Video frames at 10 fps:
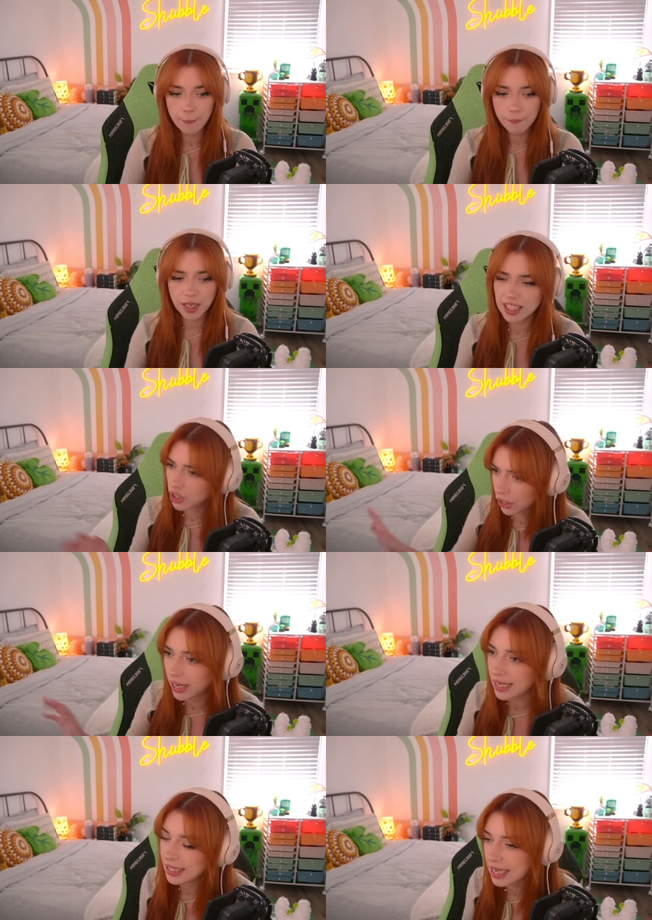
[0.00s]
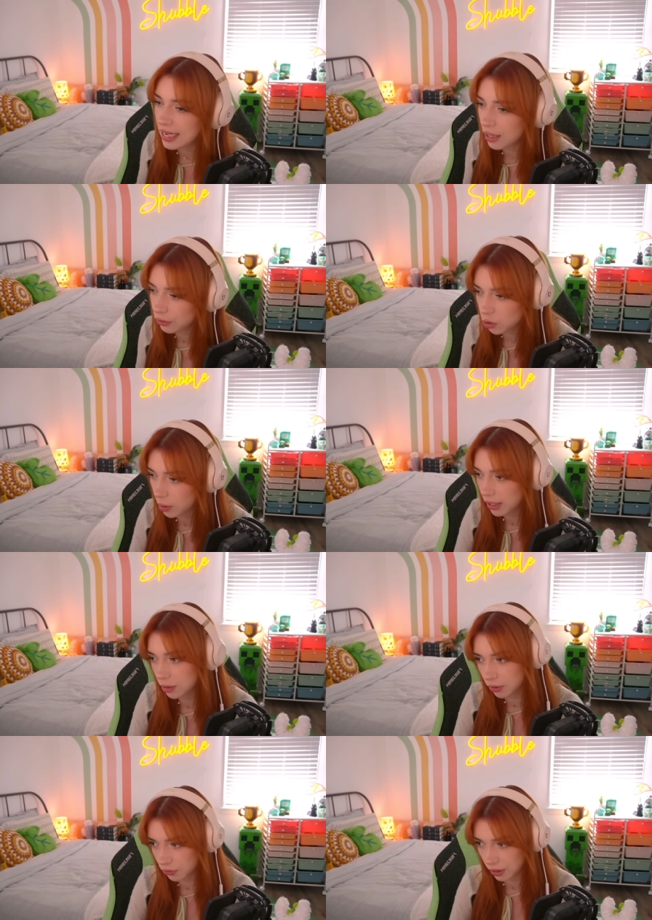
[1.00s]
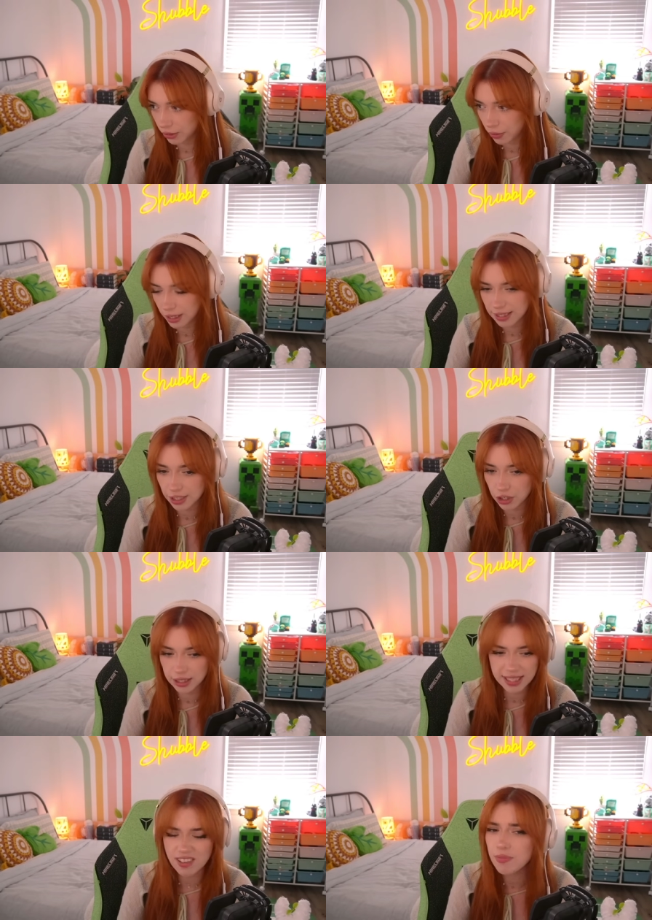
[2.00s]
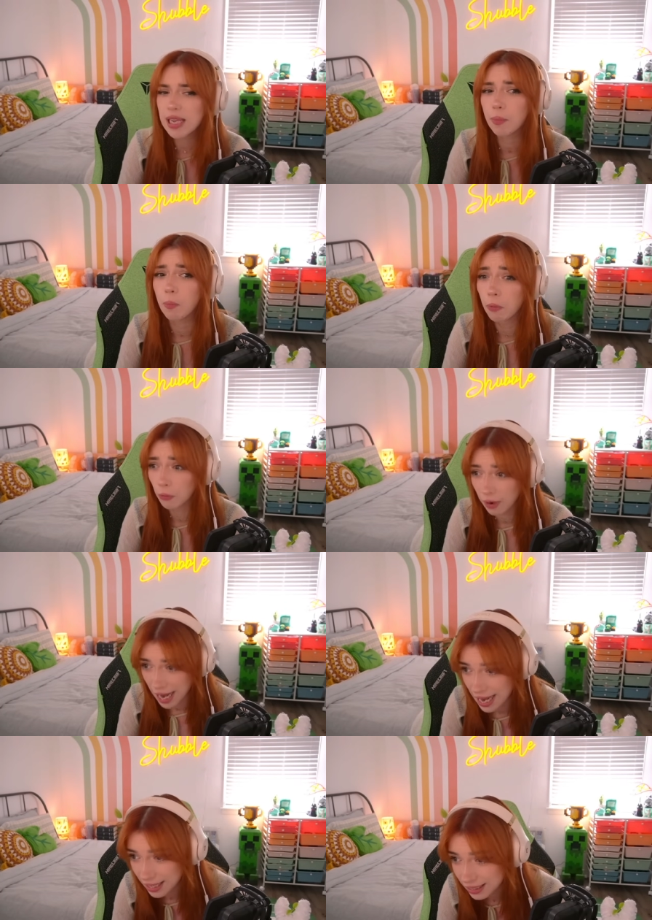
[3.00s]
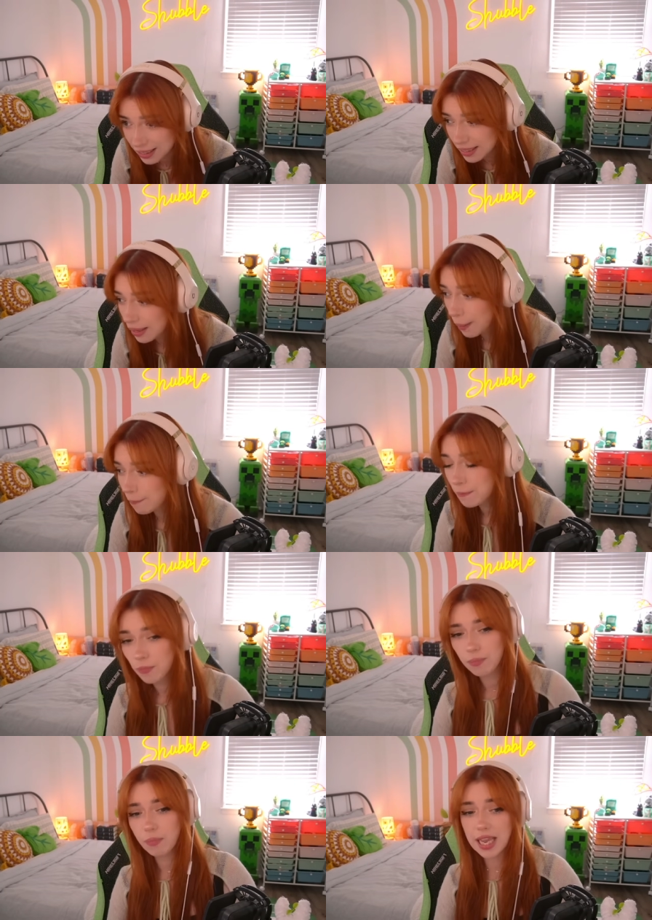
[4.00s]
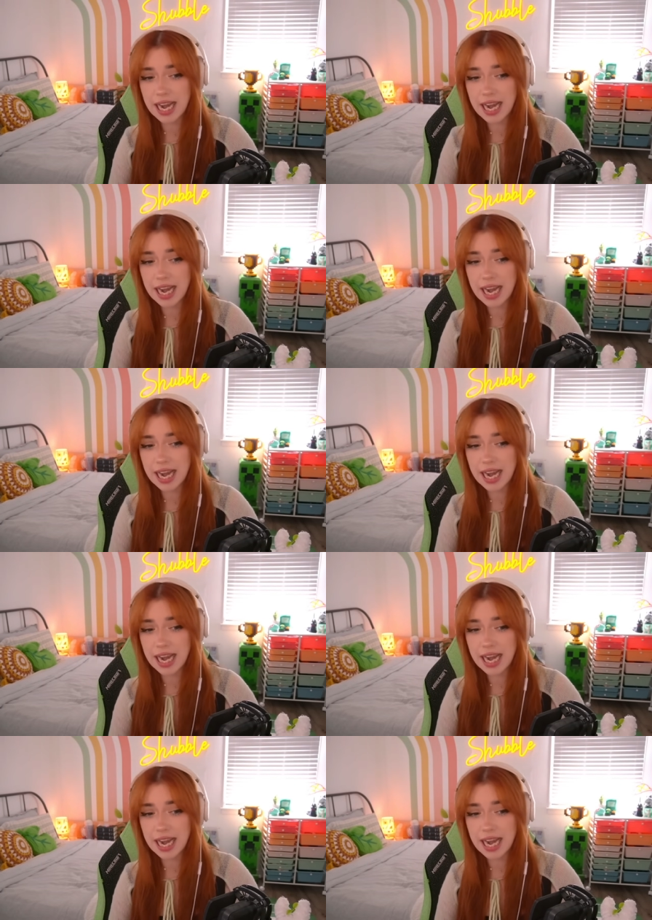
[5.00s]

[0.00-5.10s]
Because they're 18 and they're responsible for their own decisions. Give me a break. An